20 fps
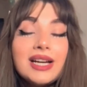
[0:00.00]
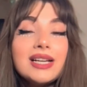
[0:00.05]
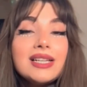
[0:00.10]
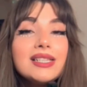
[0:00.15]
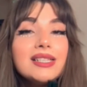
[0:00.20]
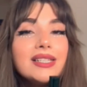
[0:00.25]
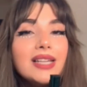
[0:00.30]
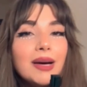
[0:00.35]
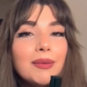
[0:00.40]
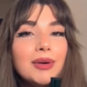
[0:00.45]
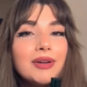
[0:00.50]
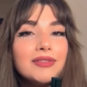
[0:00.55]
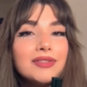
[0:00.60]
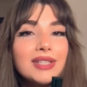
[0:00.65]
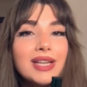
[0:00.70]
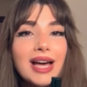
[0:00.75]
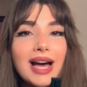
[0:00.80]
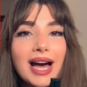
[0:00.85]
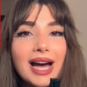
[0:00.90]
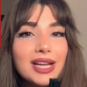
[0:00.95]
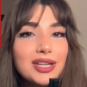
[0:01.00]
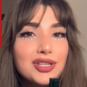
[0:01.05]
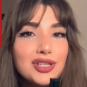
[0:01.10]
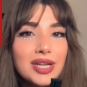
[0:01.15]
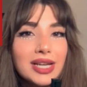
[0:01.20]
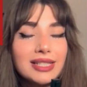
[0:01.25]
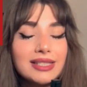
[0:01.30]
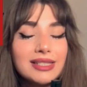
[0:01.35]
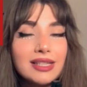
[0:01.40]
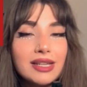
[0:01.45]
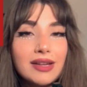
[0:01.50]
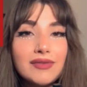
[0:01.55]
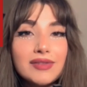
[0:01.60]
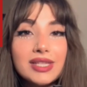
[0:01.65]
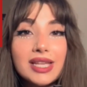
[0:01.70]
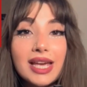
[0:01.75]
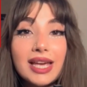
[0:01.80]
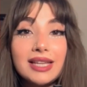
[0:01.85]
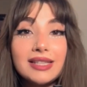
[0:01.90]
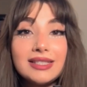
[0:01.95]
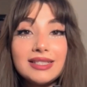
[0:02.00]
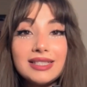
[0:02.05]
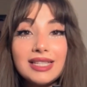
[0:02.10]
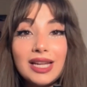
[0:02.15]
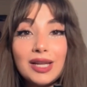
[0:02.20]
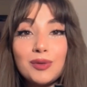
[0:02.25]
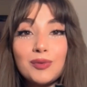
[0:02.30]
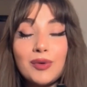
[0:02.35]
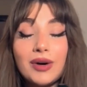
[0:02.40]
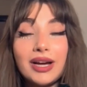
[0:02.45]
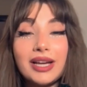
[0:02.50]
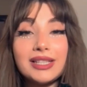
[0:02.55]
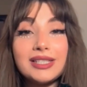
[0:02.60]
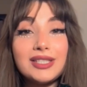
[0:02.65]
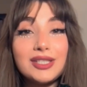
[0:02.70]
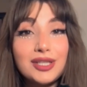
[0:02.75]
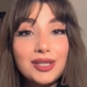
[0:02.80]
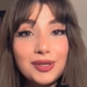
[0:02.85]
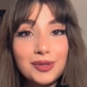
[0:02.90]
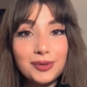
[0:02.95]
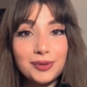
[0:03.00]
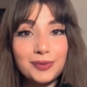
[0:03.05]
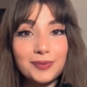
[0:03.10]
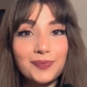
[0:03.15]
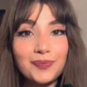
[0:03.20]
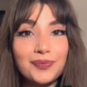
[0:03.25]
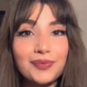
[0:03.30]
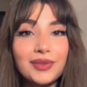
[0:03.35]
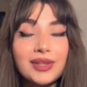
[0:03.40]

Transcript: Some of the adjectives end in ly too.